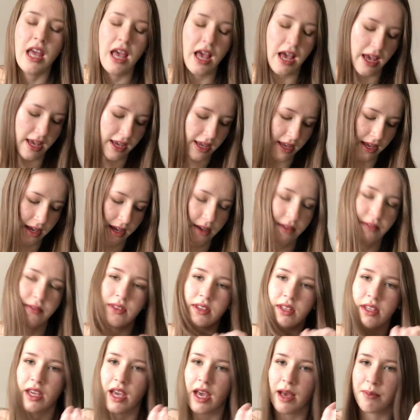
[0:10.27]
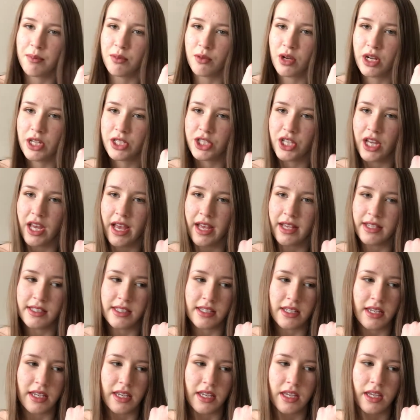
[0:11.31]
I have the Apple Watch
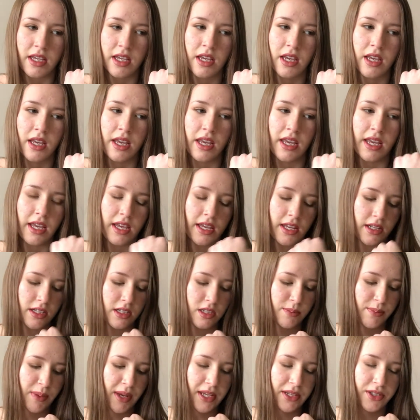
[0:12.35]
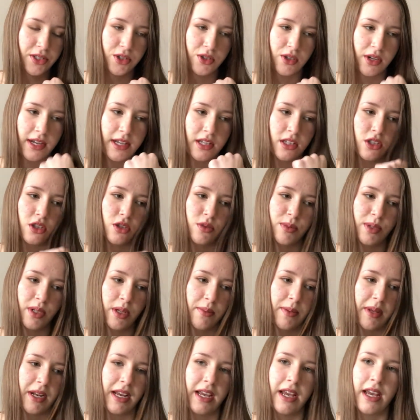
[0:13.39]
SE in space gray aluminum
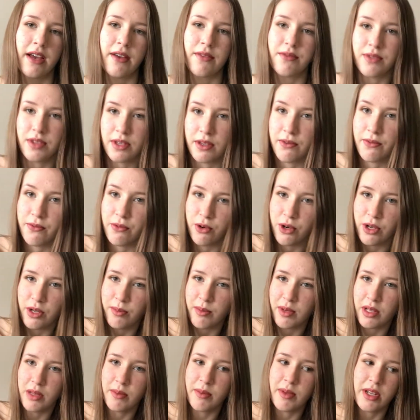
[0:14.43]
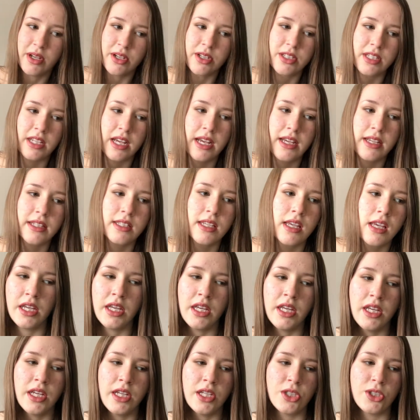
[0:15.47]
and I have the 40mm size,
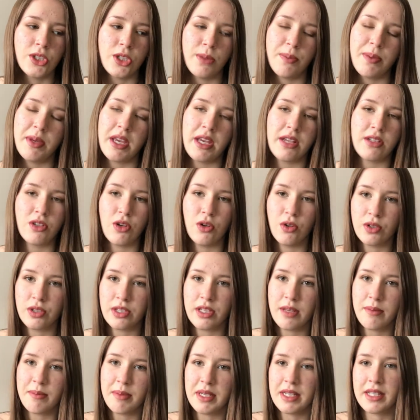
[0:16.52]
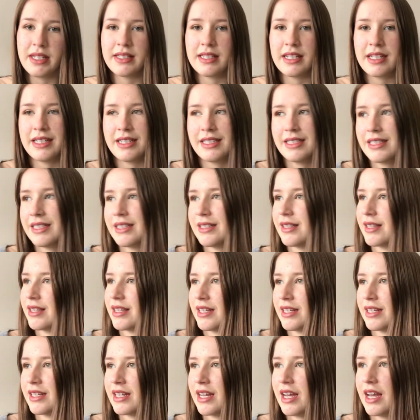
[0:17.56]
GPS only because I didn't
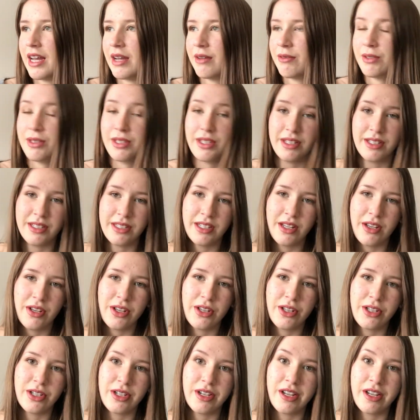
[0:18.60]
think I would need cellular.